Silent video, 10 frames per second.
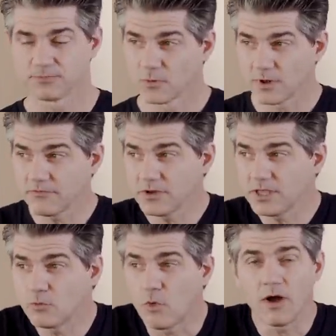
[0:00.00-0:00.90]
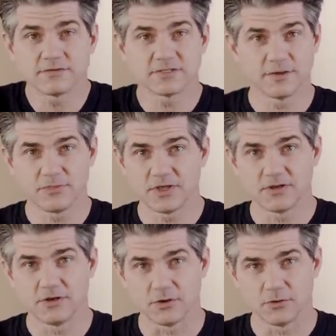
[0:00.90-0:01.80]
Whenever he wants
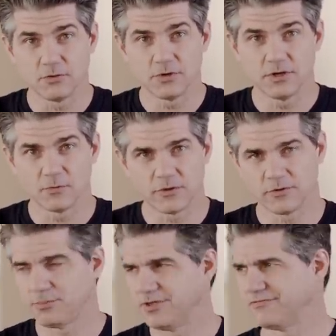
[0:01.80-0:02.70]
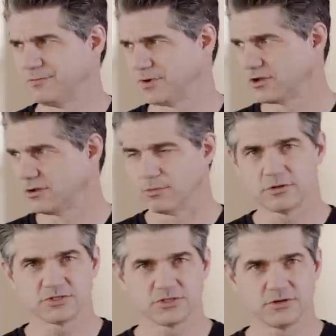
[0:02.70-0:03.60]
something new, whether it be from a
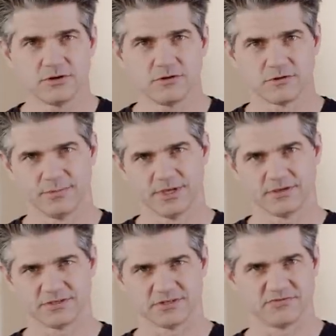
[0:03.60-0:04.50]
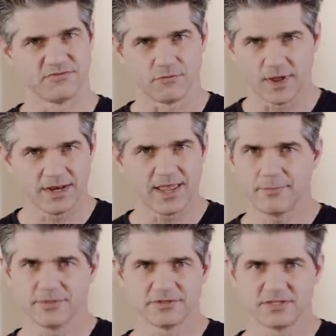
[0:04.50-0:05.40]
commercial or because his friend
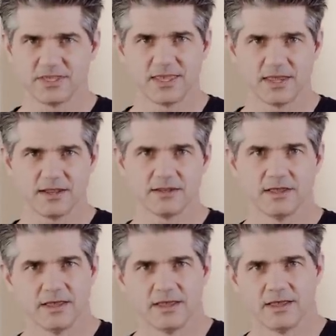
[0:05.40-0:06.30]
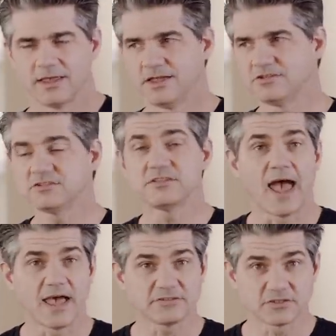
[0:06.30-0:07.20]
happens to get it, he just
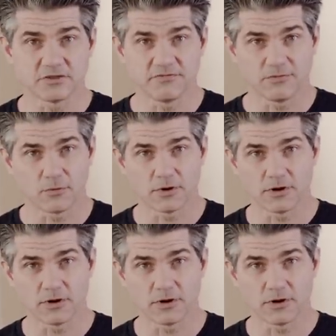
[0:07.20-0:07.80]
asks you for